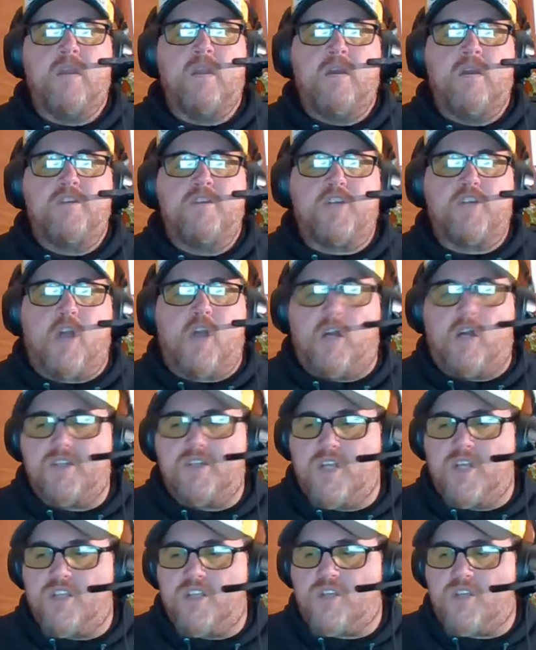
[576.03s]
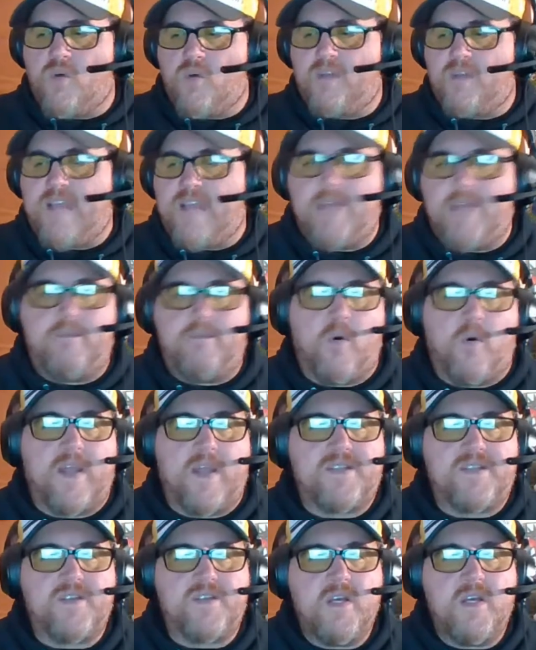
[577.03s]
Chicago's going to score 10
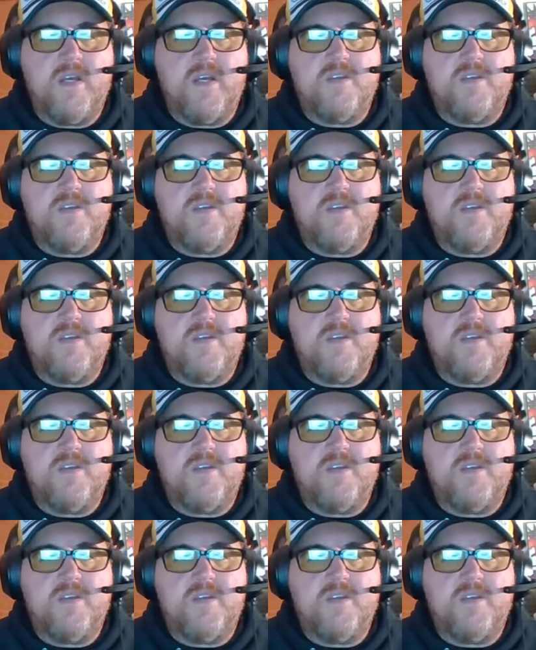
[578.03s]
points.